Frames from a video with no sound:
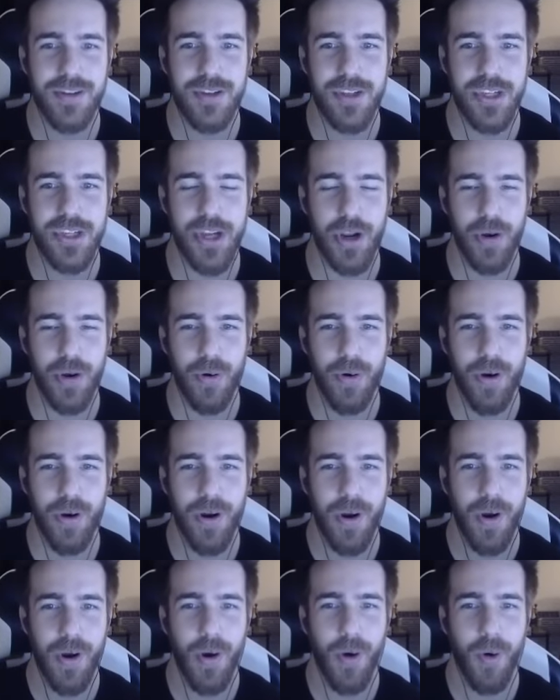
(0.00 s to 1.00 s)
two, two
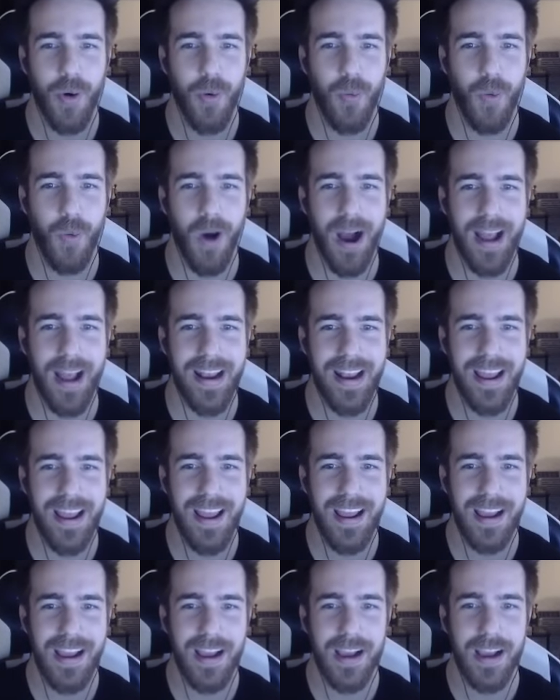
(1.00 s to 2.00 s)
one,
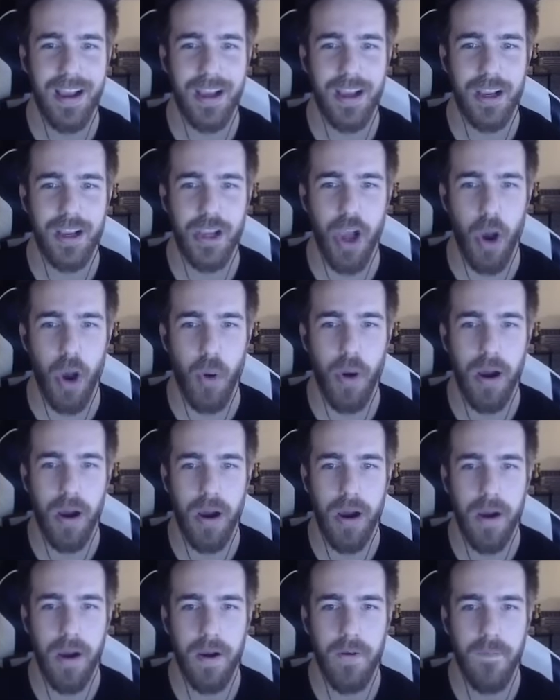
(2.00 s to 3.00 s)
one. Go.
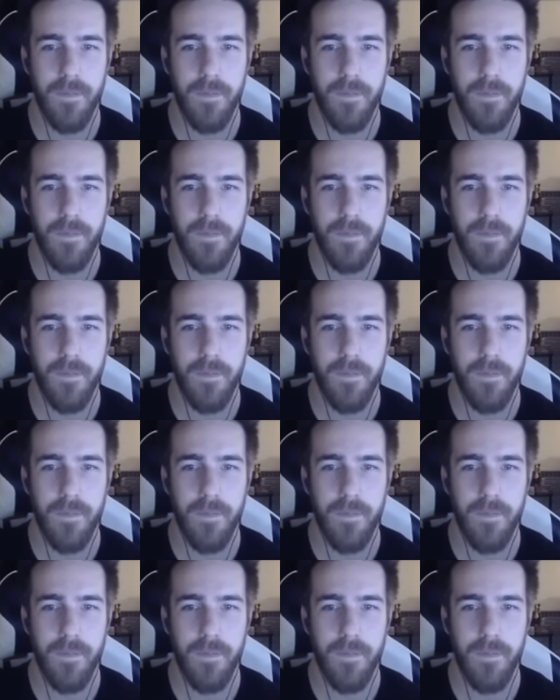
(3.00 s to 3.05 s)
Go.